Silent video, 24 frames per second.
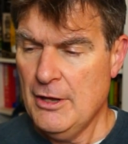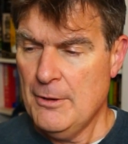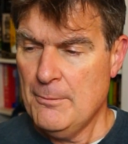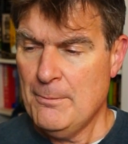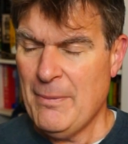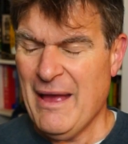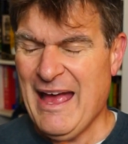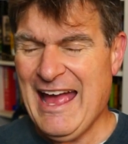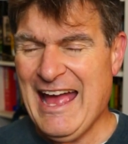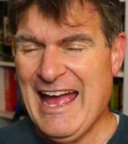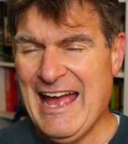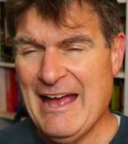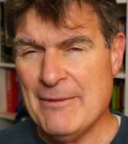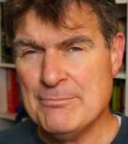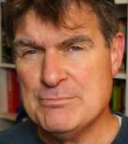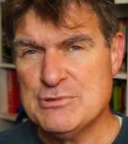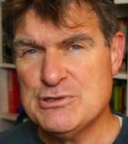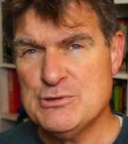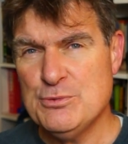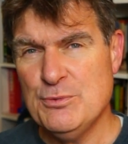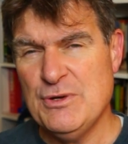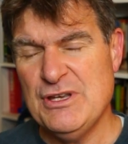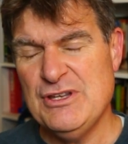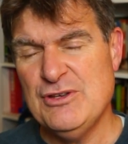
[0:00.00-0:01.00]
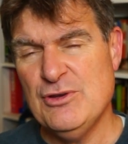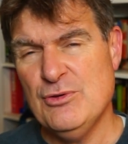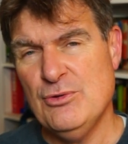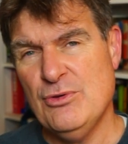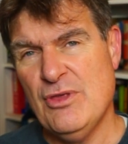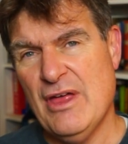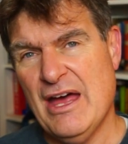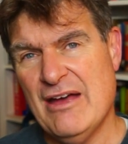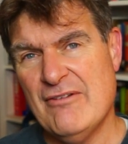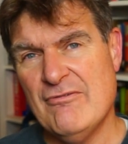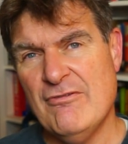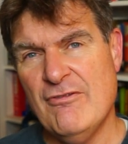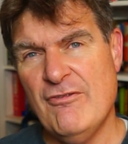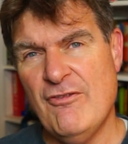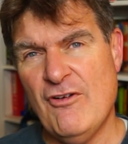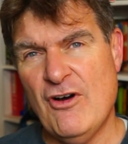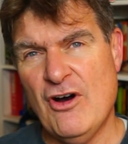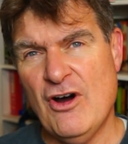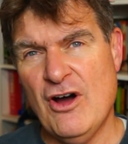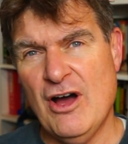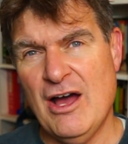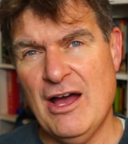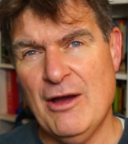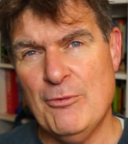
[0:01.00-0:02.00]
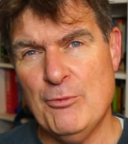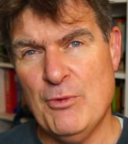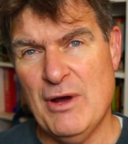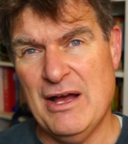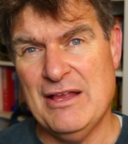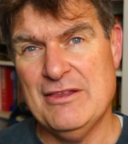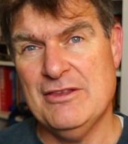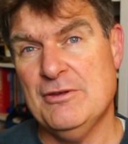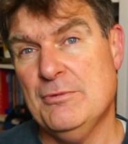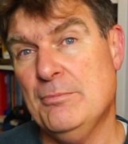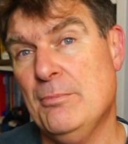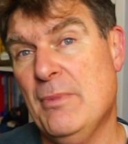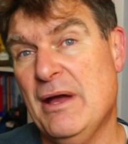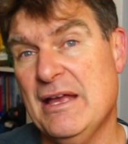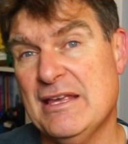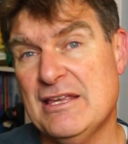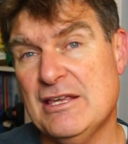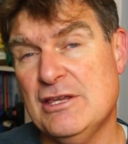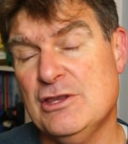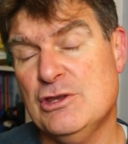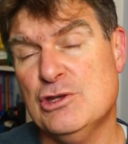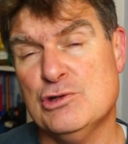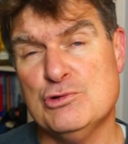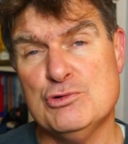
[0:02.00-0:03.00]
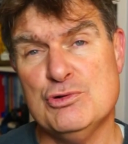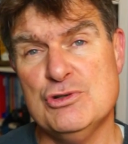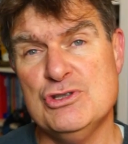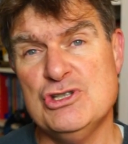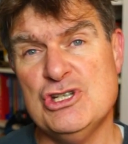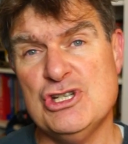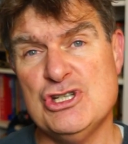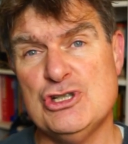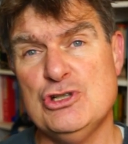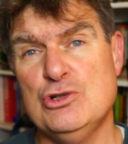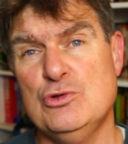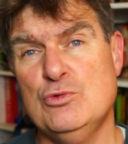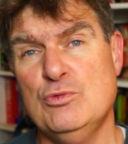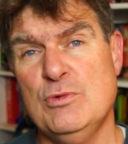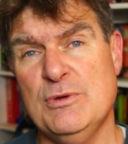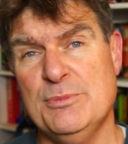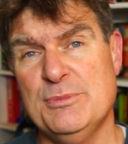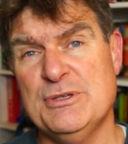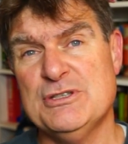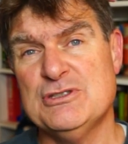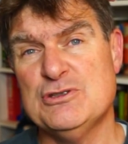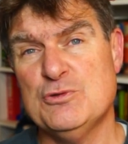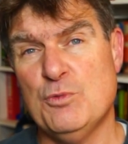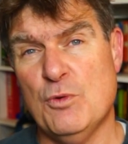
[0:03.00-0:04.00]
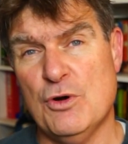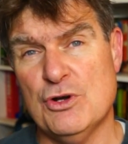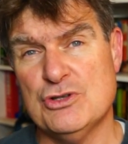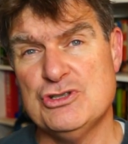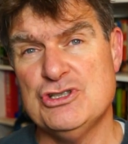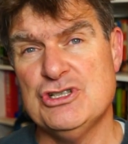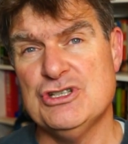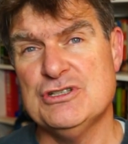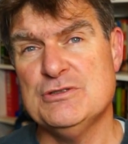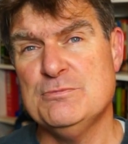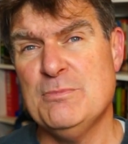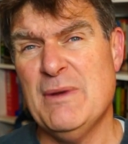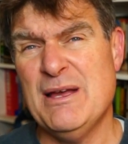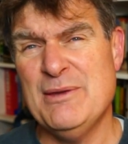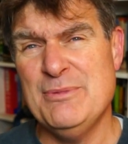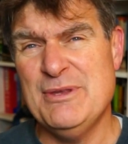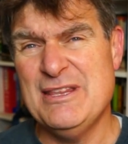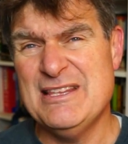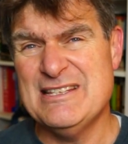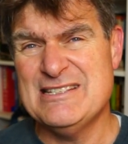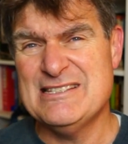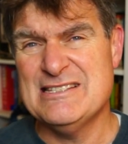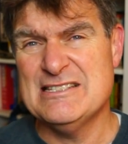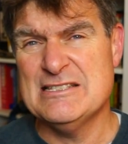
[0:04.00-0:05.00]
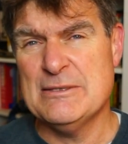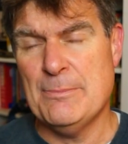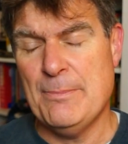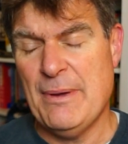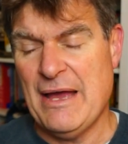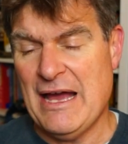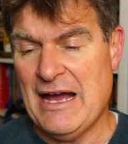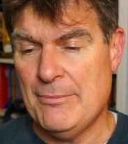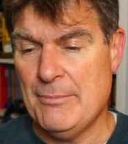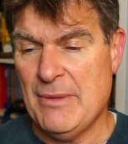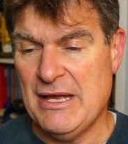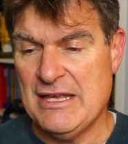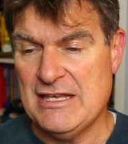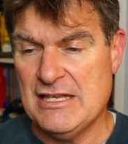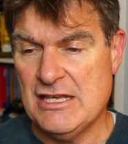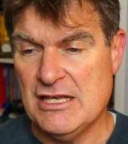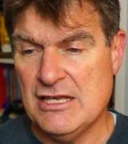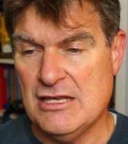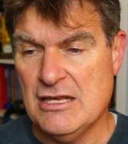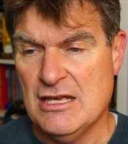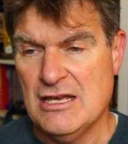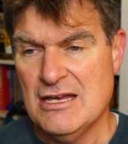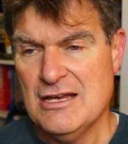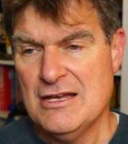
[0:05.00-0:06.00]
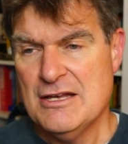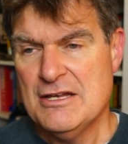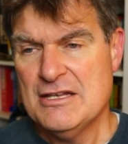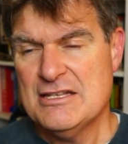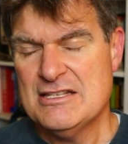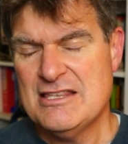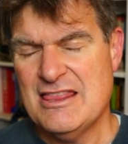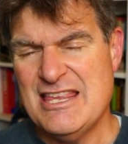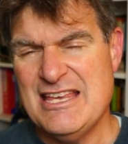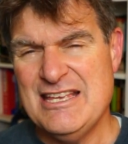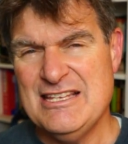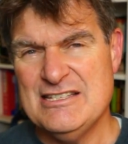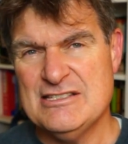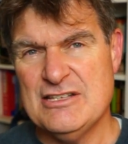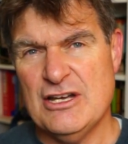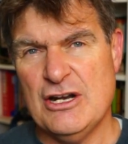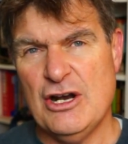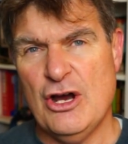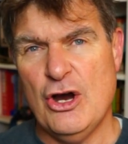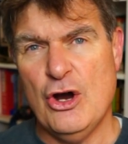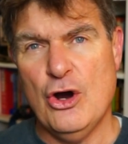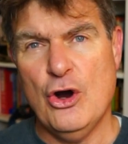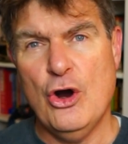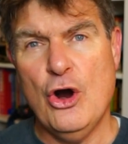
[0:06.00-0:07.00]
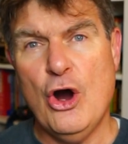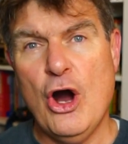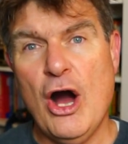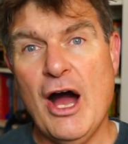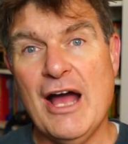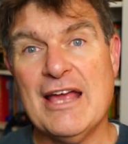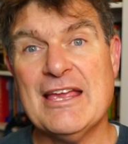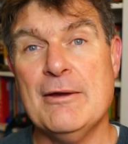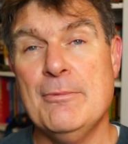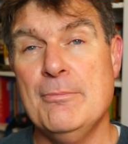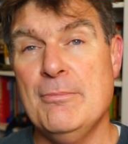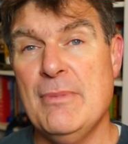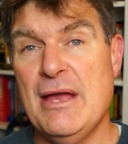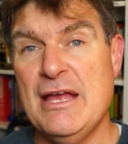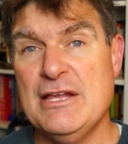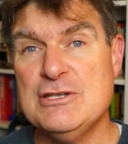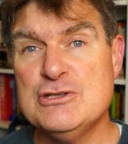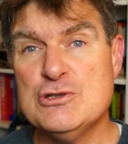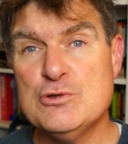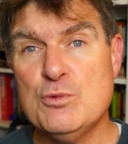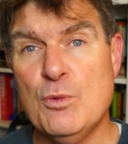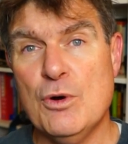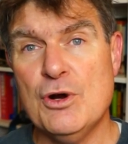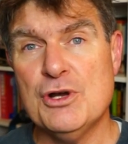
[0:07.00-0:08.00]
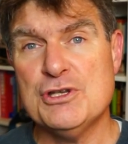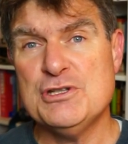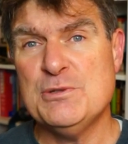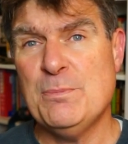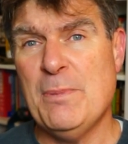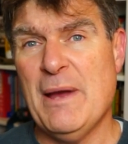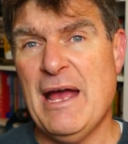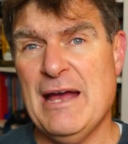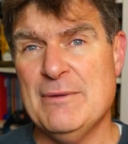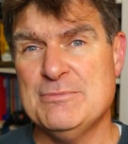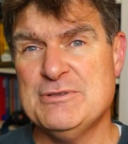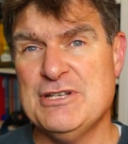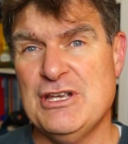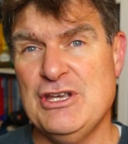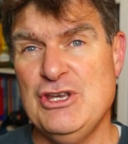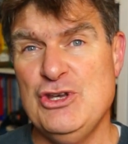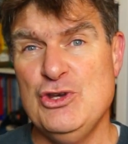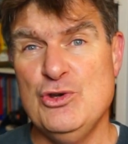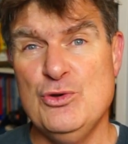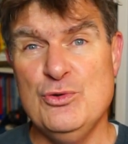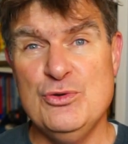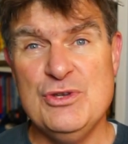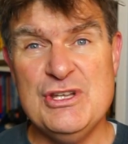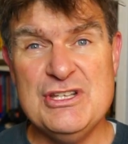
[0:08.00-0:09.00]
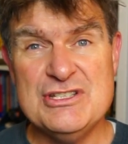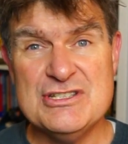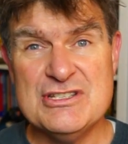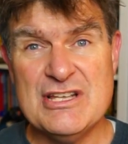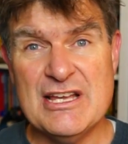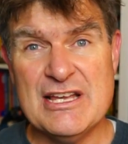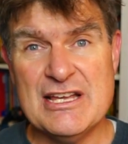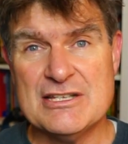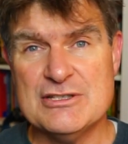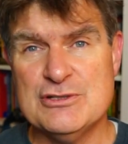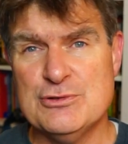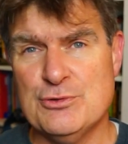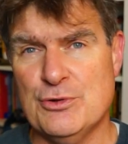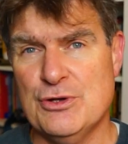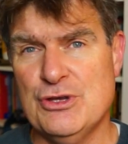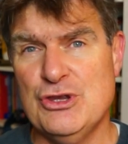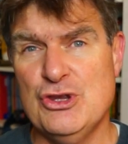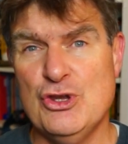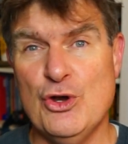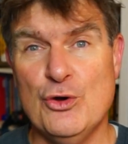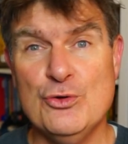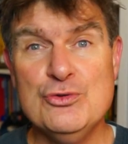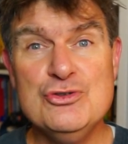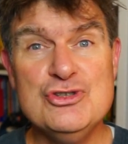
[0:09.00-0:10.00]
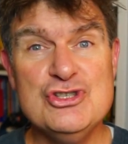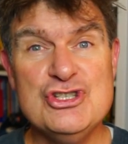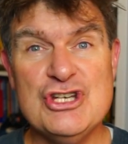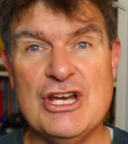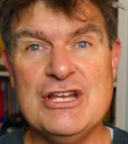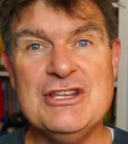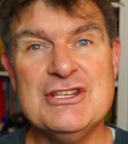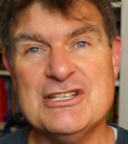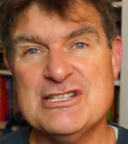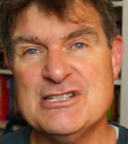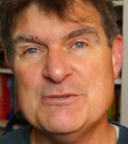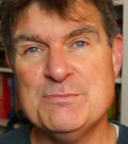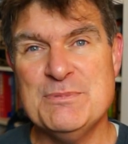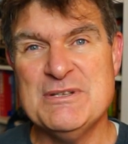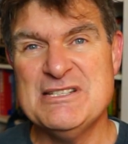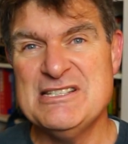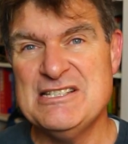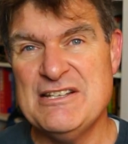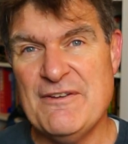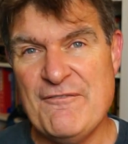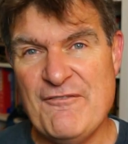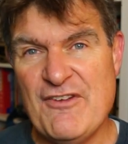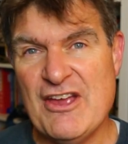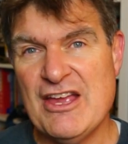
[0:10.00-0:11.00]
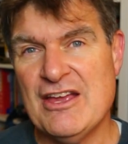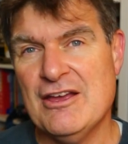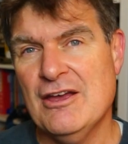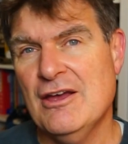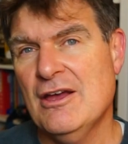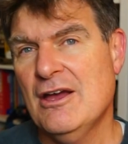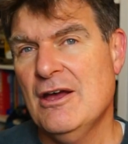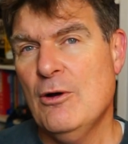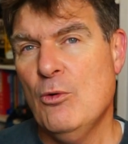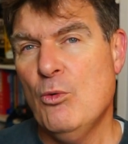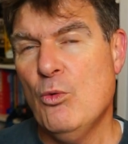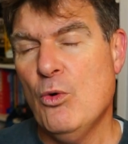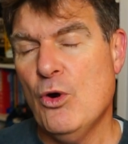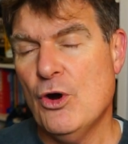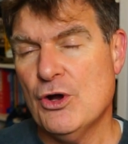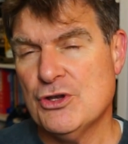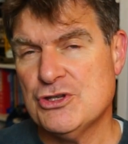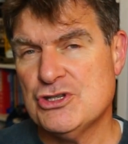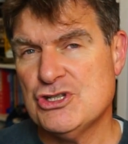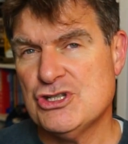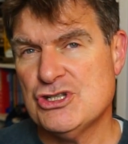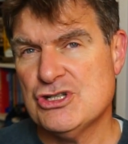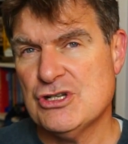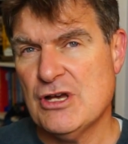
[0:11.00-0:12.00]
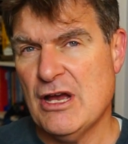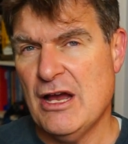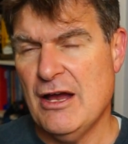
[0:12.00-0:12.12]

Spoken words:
Perhaps we do that rather than making the traditional women's watches. Maybe this is about making things that are like a men's watch, perhaps a unisex or a non-gender specific watch.